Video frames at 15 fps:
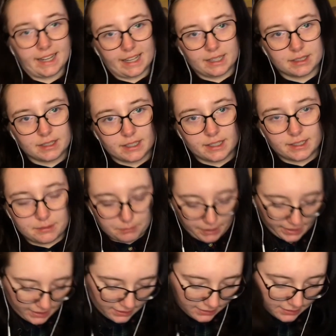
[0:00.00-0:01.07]
in
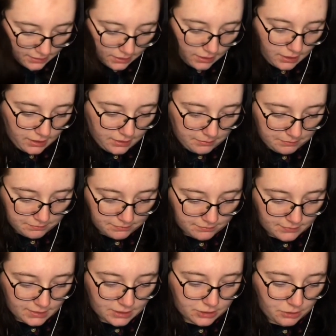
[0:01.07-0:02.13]
May.
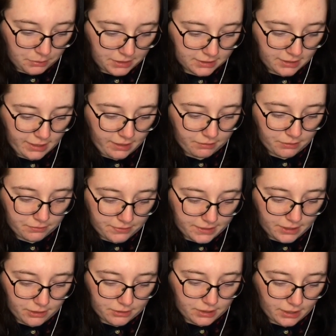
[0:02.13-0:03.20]
So basically I have the
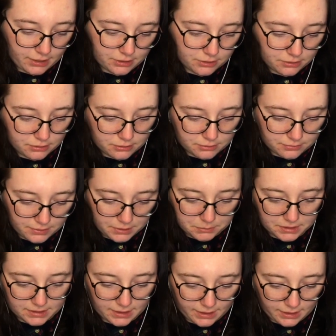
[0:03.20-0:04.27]
video title, filming
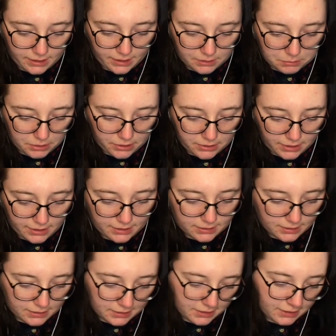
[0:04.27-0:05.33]
day, the upload day, and
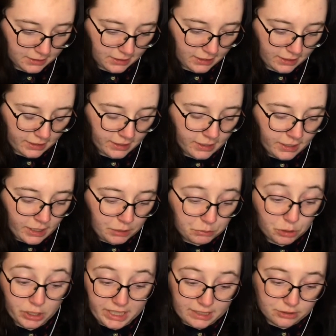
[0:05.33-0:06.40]
yada yada yada. What
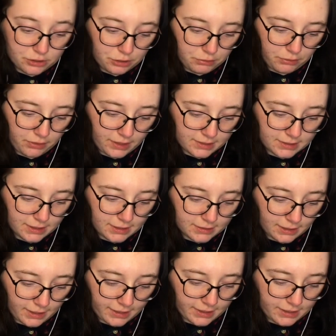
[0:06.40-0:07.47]
I can do with this is
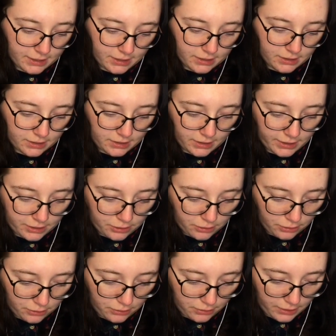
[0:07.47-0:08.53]
I can
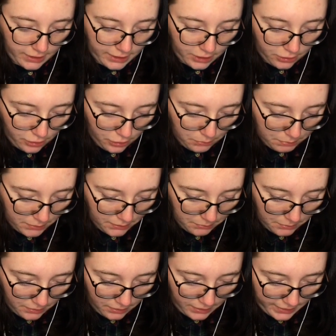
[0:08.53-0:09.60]
open up
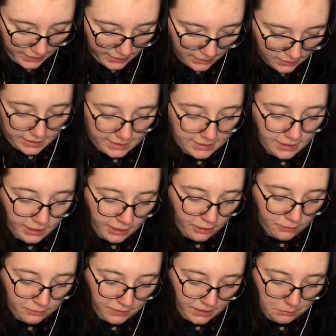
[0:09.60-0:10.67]
the thing, and click on the
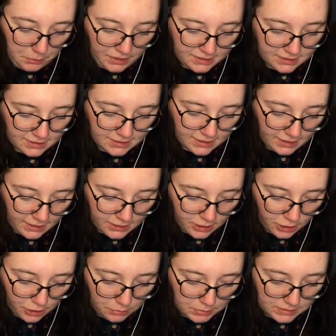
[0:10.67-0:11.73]
thing, and basically it kind of
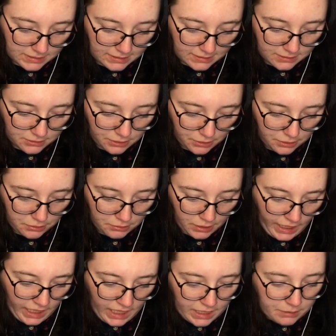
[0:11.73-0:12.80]
opens as its own
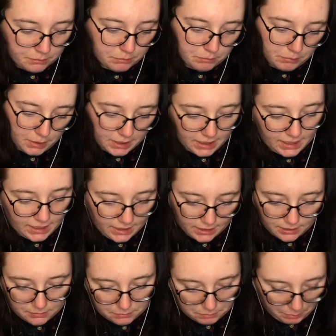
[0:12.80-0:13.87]
mini
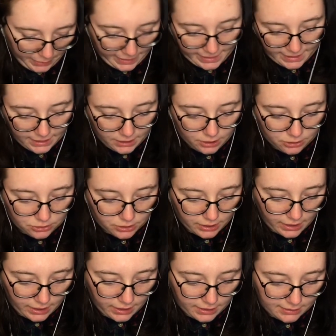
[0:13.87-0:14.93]
page,
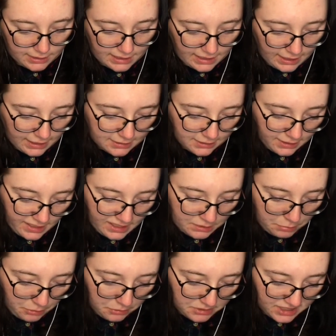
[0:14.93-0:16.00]
and it has like its
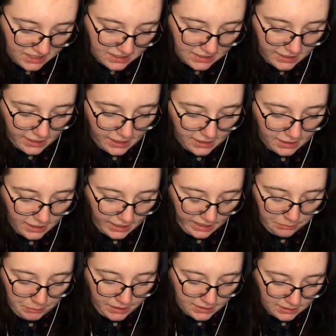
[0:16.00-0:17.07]
properties here, and then I can
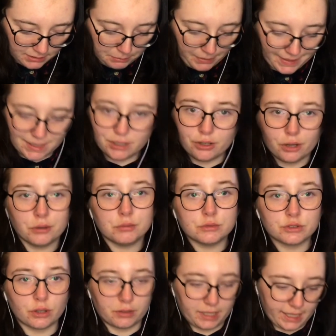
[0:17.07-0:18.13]
basically make notes
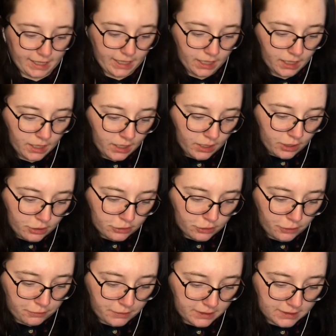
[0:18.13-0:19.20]
on here. So
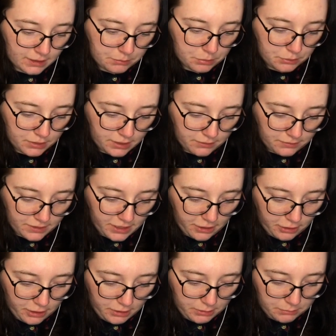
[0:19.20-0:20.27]
for example, in a video
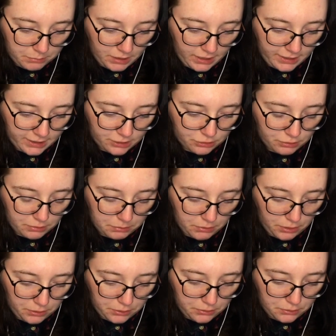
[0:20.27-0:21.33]
I am planning to
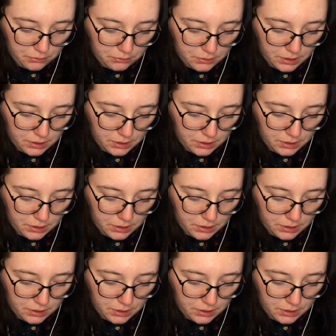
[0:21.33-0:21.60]
upload